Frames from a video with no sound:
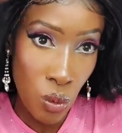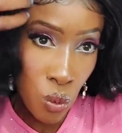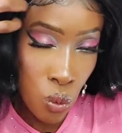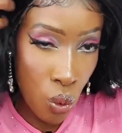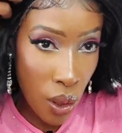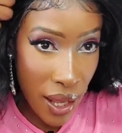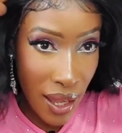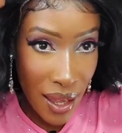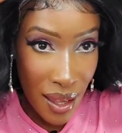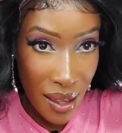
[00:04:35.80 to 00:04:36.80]

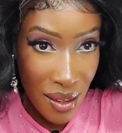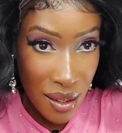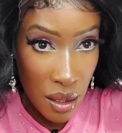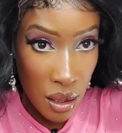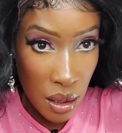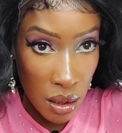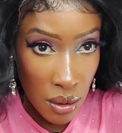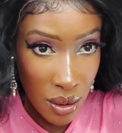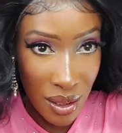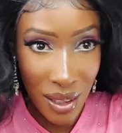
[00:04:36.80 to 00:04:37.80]
What?
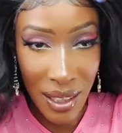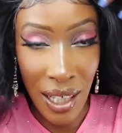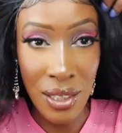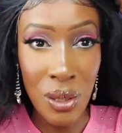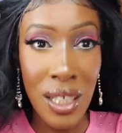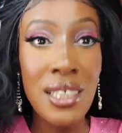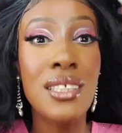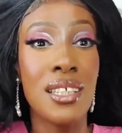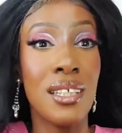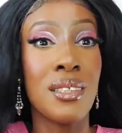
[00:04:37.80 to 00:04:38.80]
Oh god, as you can
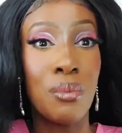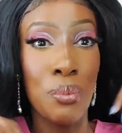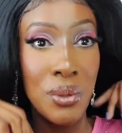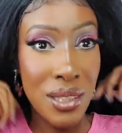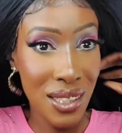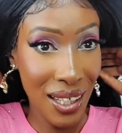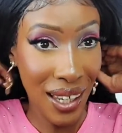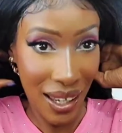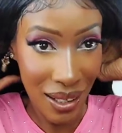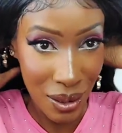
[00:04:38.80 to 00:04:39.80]
see, it's pretty
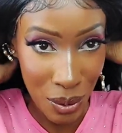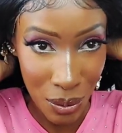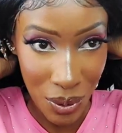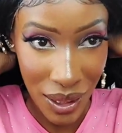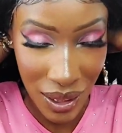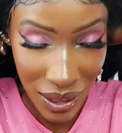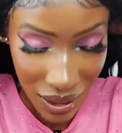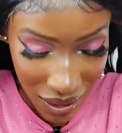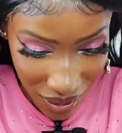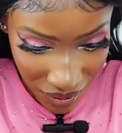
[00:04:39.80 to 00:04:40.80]
held
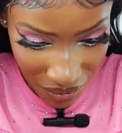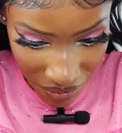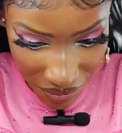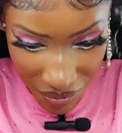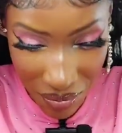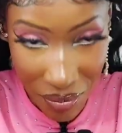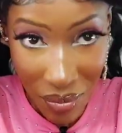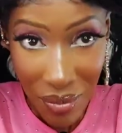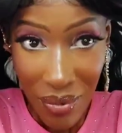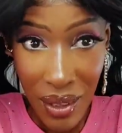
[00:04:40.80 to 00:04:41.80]
well,
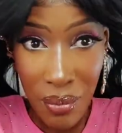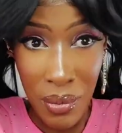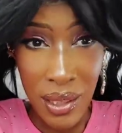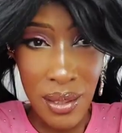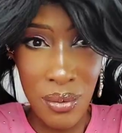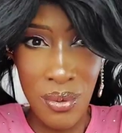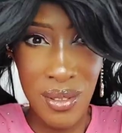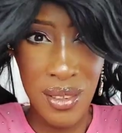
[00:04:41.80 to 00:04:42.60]
but